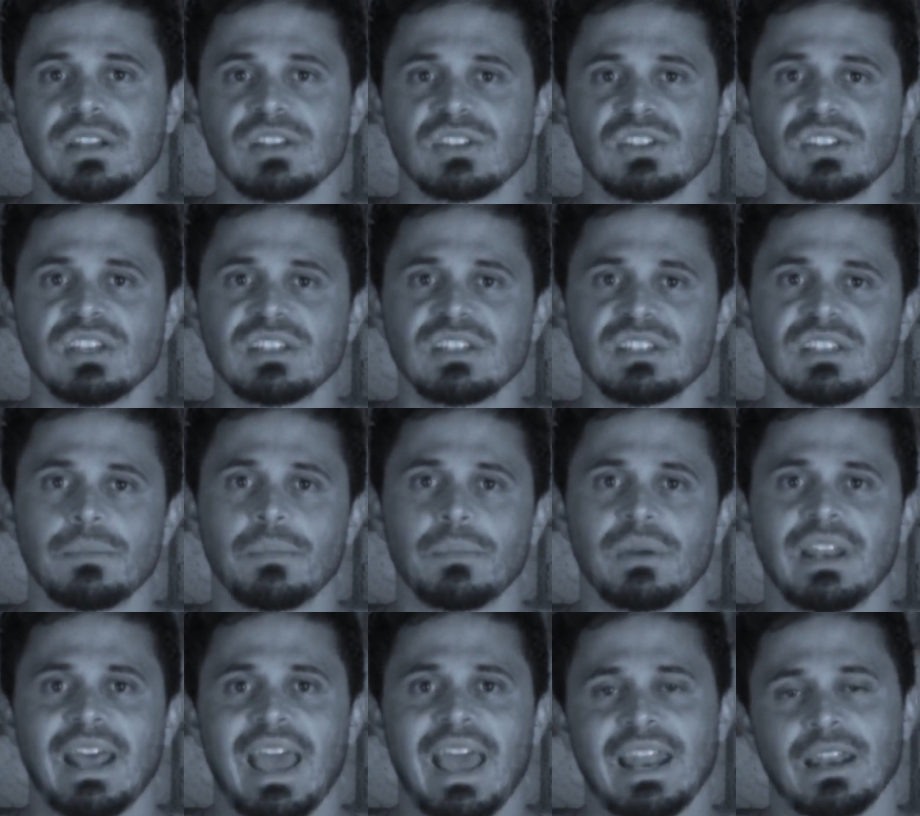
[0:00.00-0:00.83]
to 60
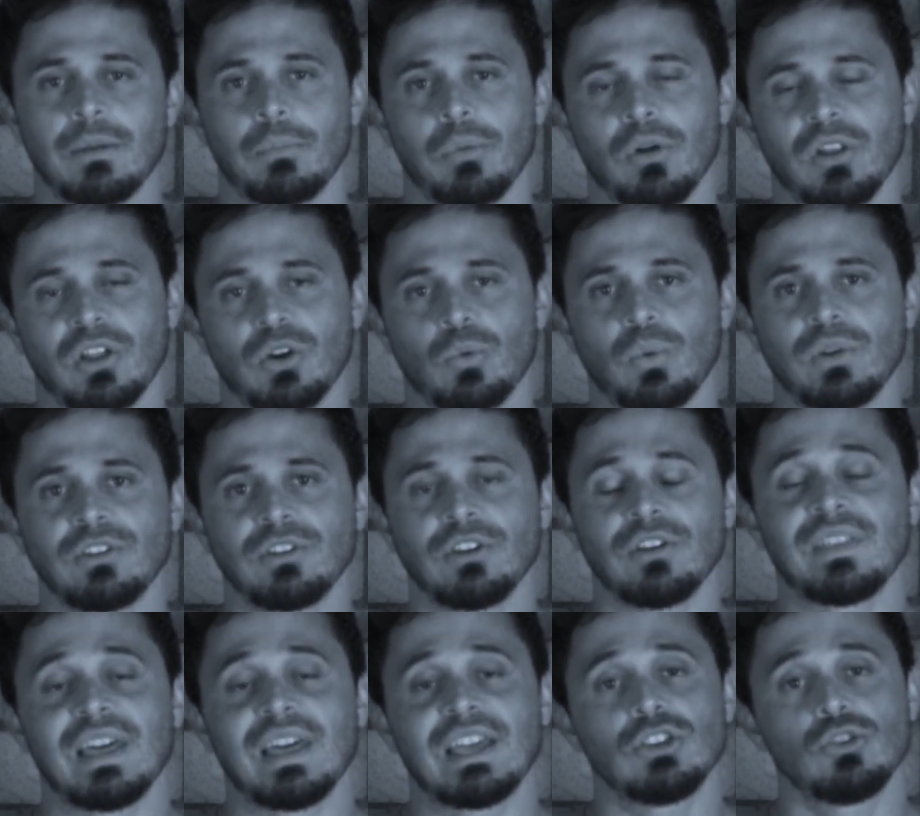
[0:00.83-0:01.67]
minute anabolic
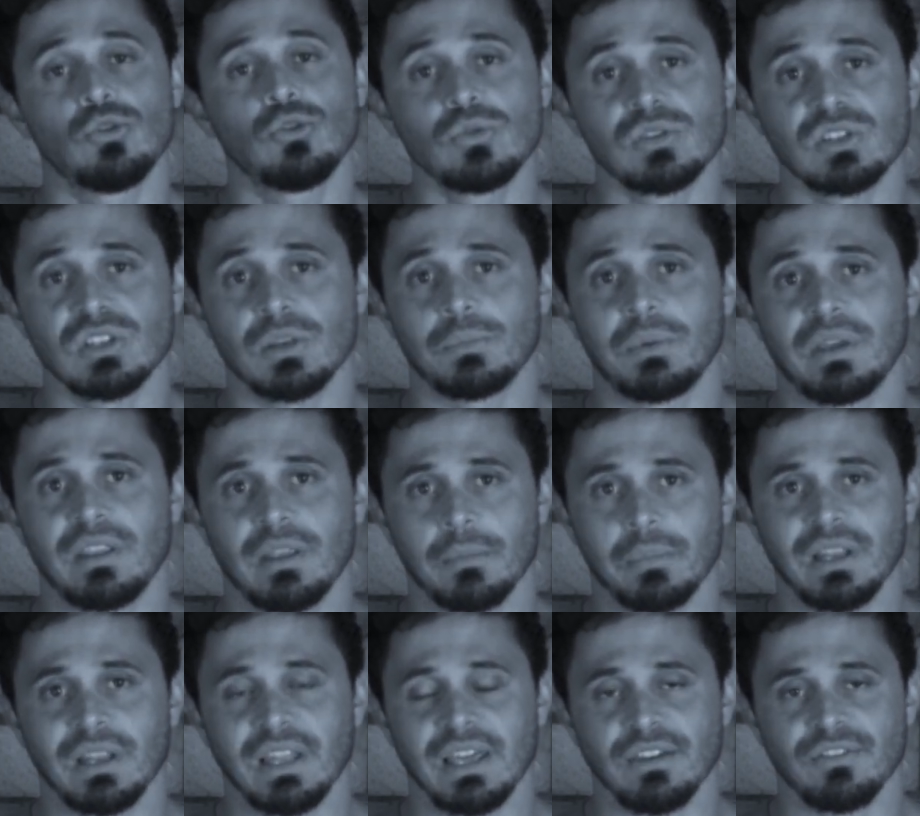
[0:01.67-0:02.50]
window that used to be the
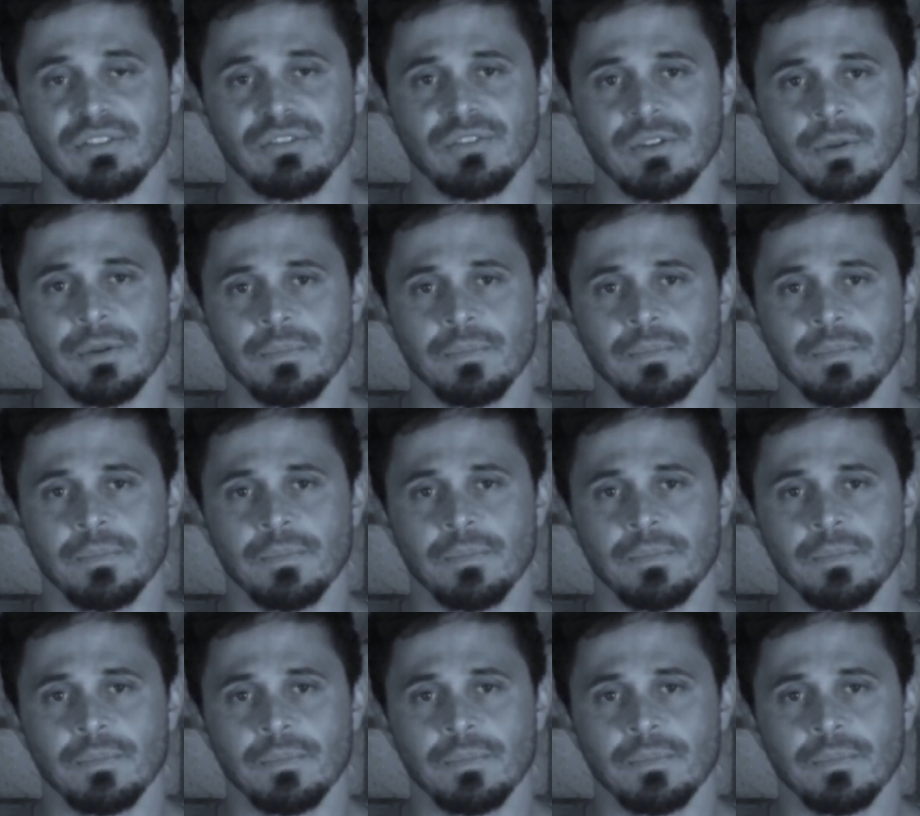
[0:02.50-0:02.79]
belief.